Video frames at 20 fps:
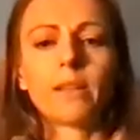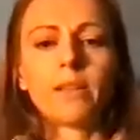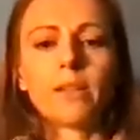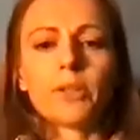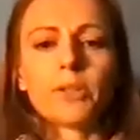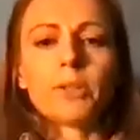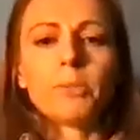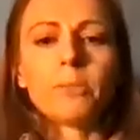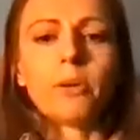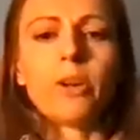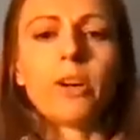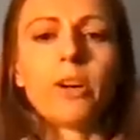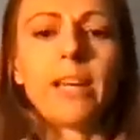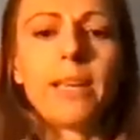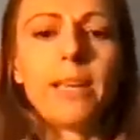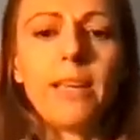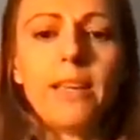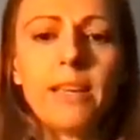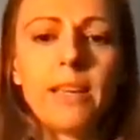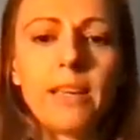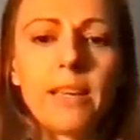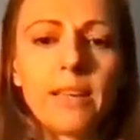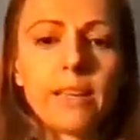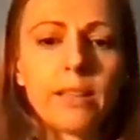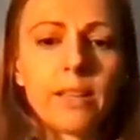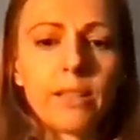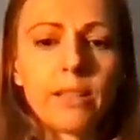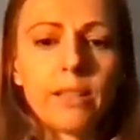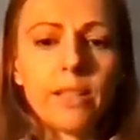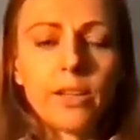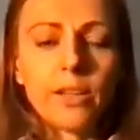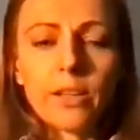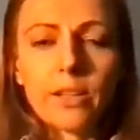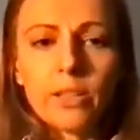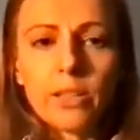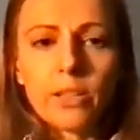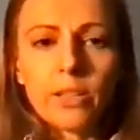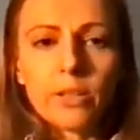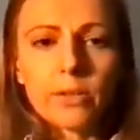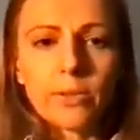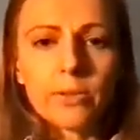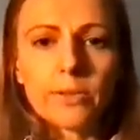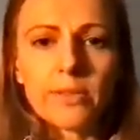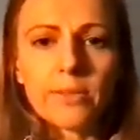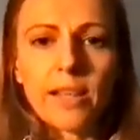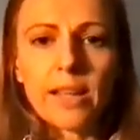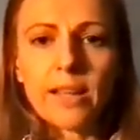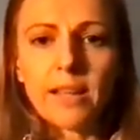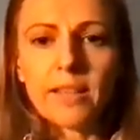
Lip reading: close by, you're going to use